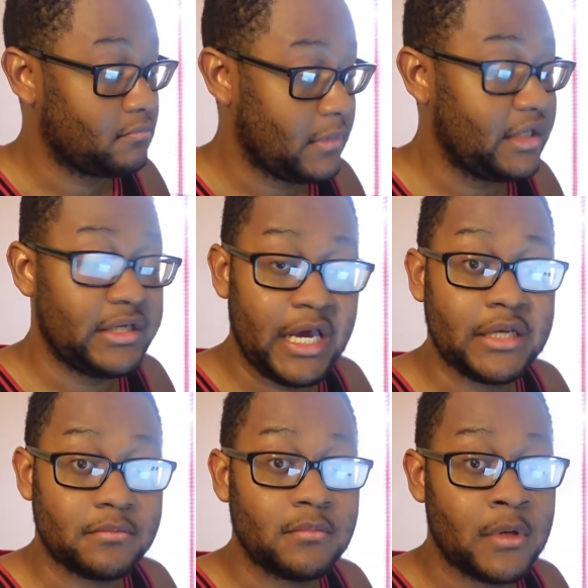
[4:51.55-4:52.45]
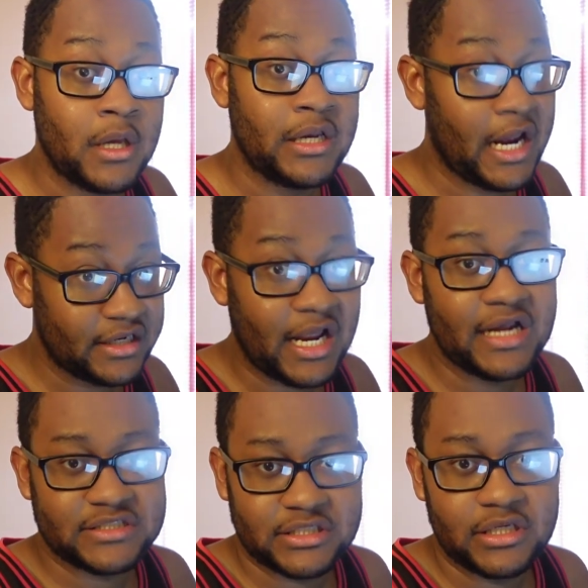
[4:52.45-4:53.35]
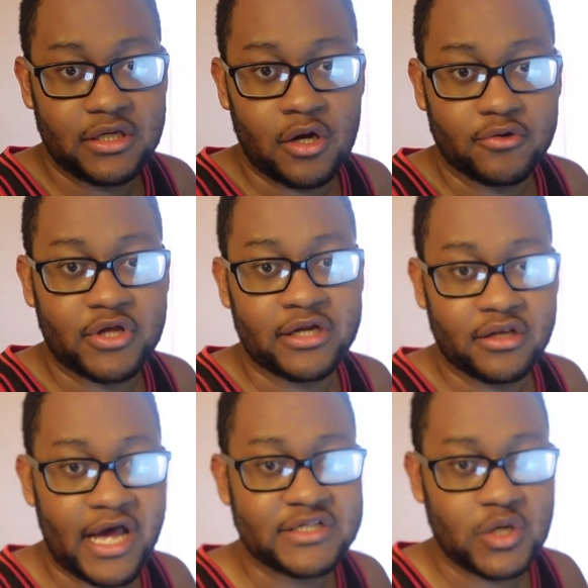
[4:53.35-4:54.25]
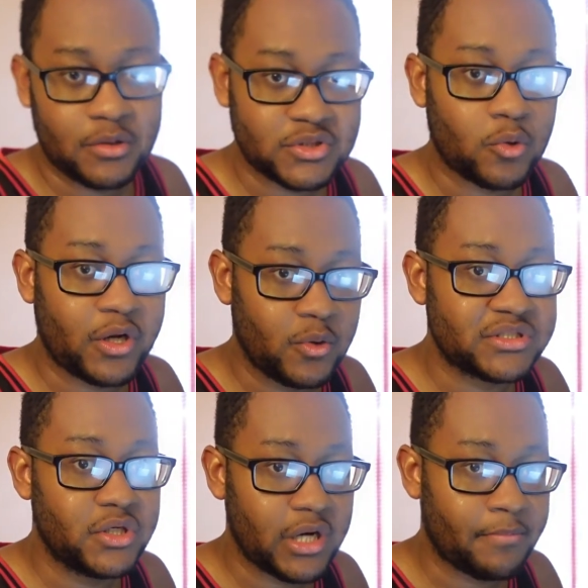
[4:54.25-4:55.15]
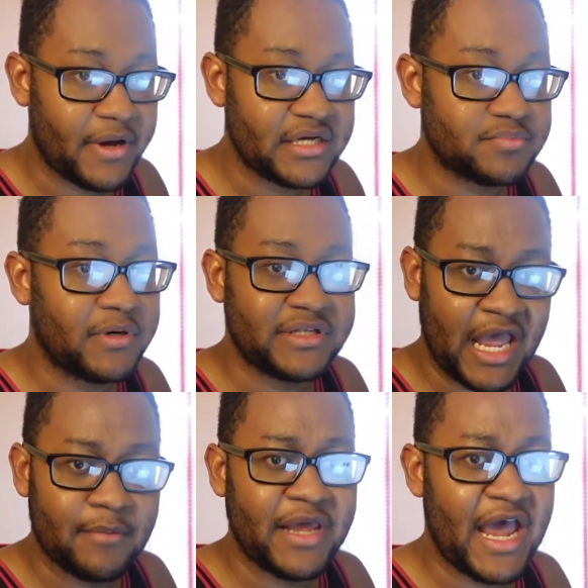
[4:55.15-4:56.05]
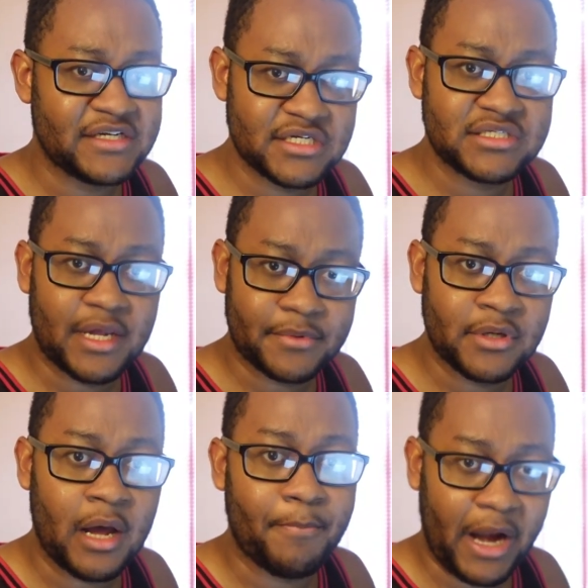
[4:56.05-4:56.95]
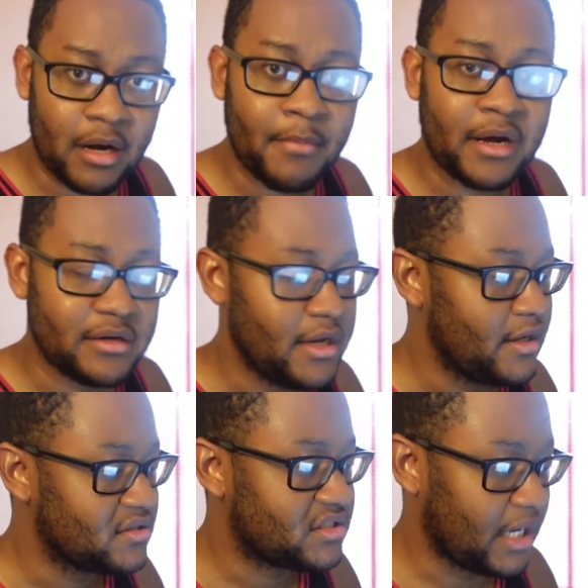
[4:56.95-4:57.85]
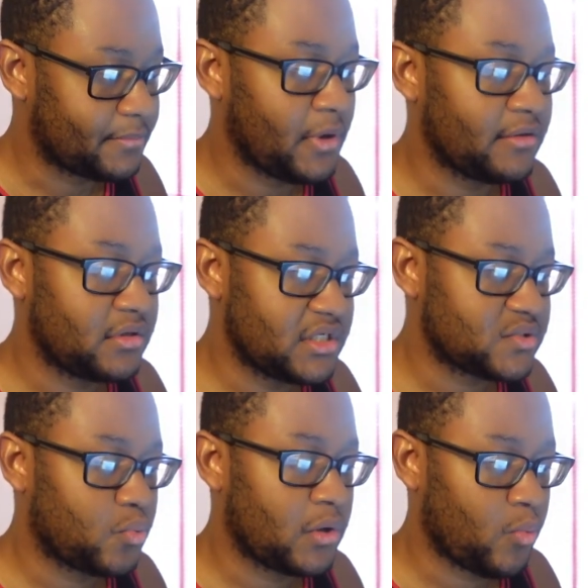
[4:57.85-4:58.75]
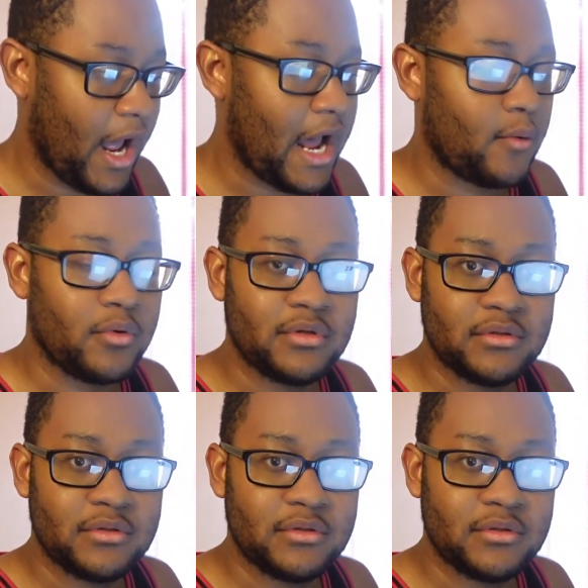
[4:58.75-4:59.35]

It did. And I actually, you know, thought the last trailer was, was good at best, but damn, they actually stepped it up. Paramount stepped it up to this one. Wow.